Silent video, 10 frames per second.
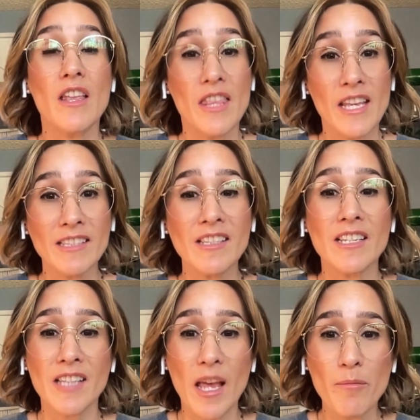This
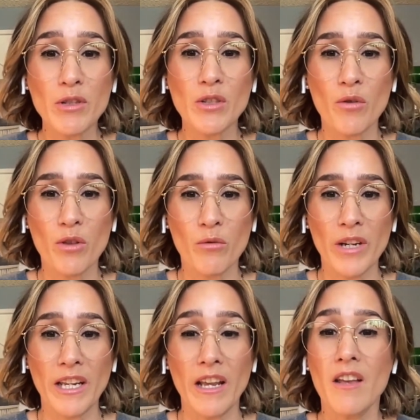is episode
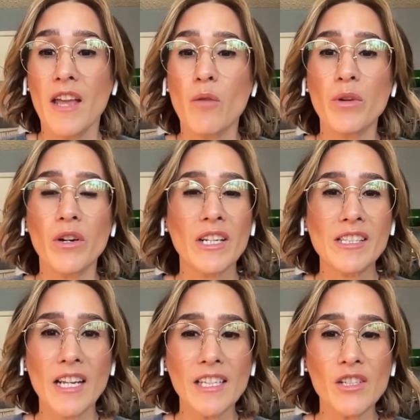3, and we are
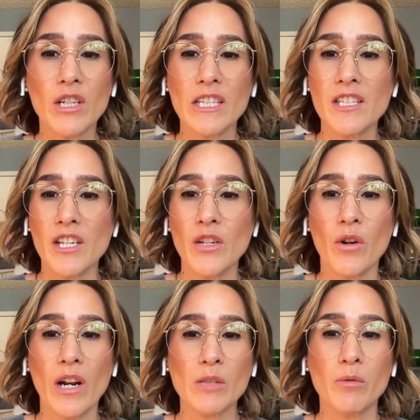excited to continue our
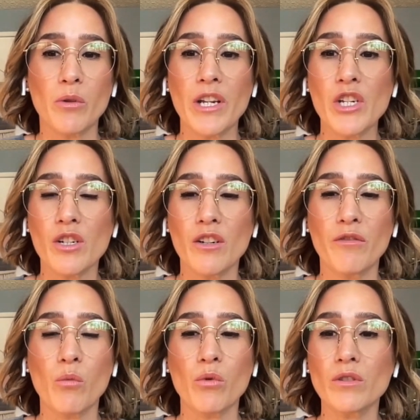exploration of
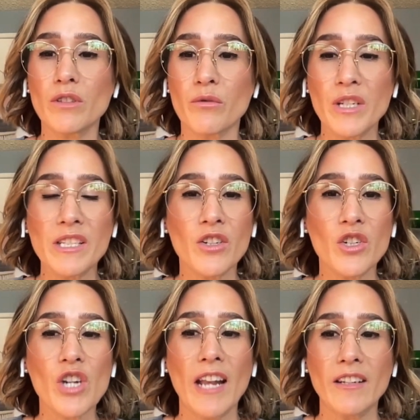the world of research
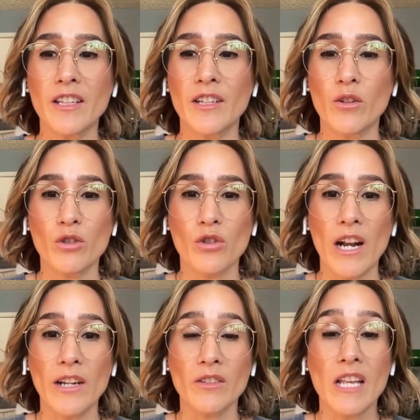and clinical
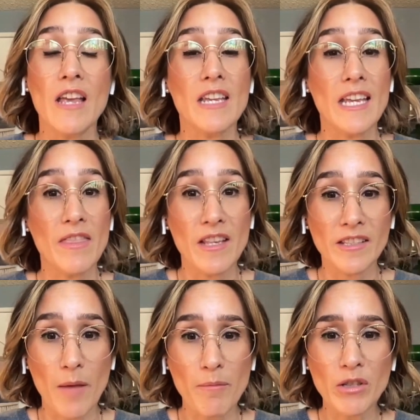trials. In this
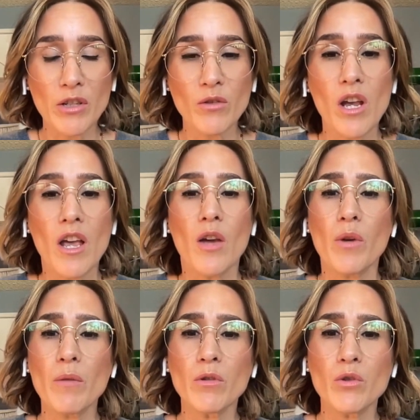episode, we
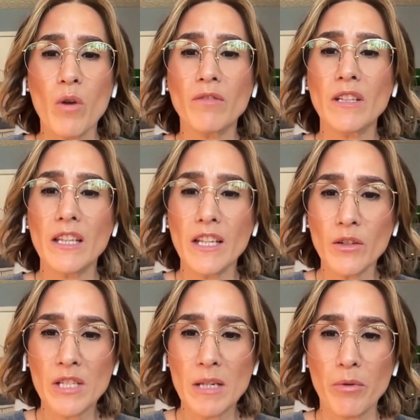will delve a little
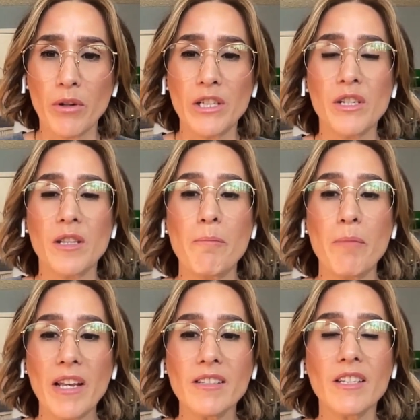deeper into the
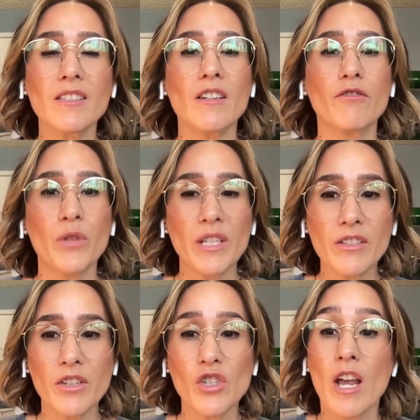basics of
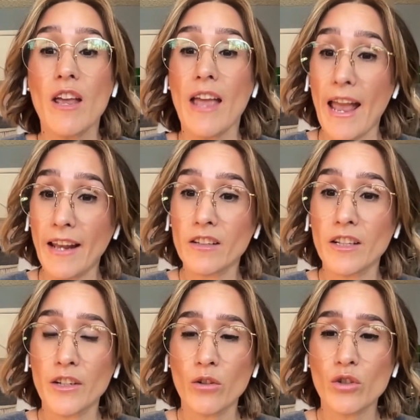research and
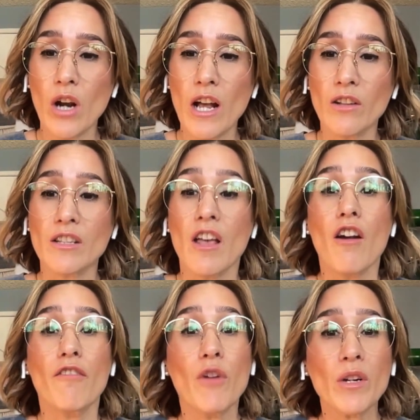clinical trials,
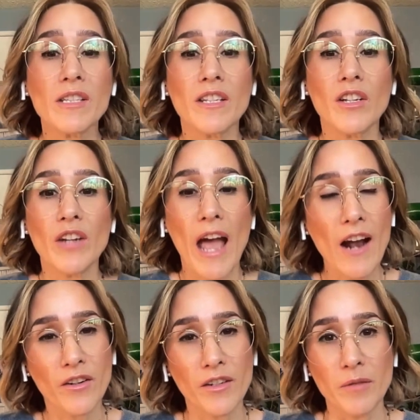focusing on
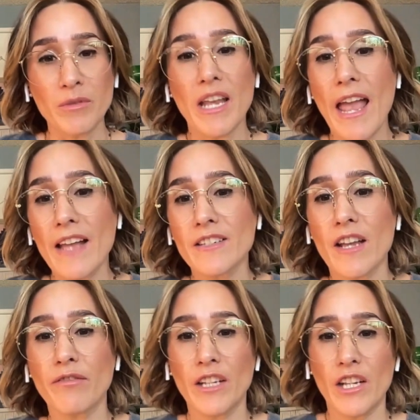acronyms and
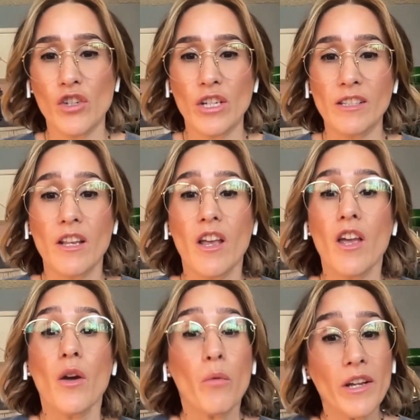definitions.
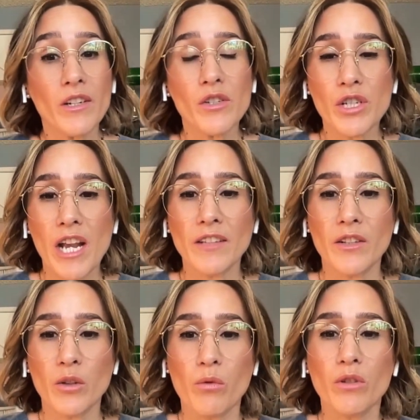We understand that
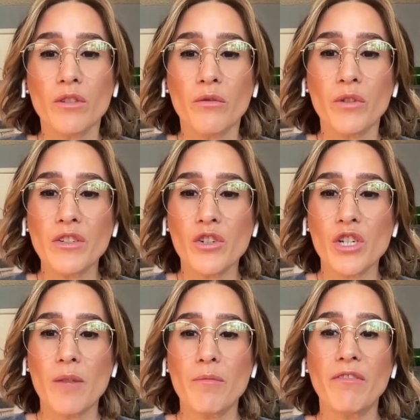the world of research
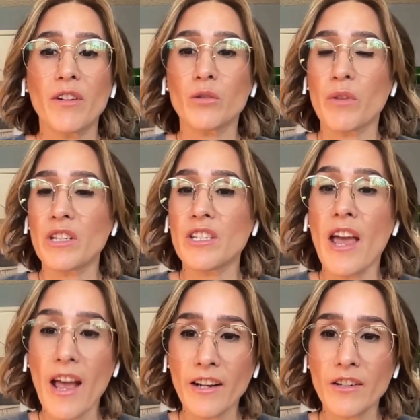can be filled with
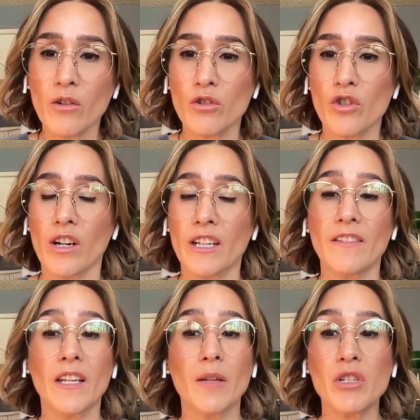technical jargon
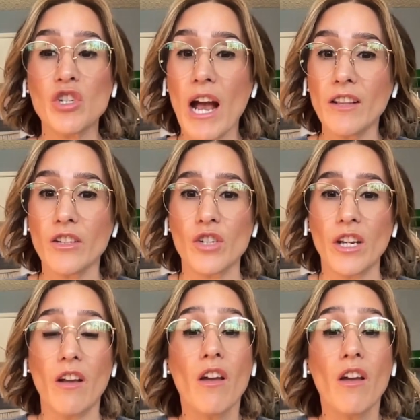that can be challenging.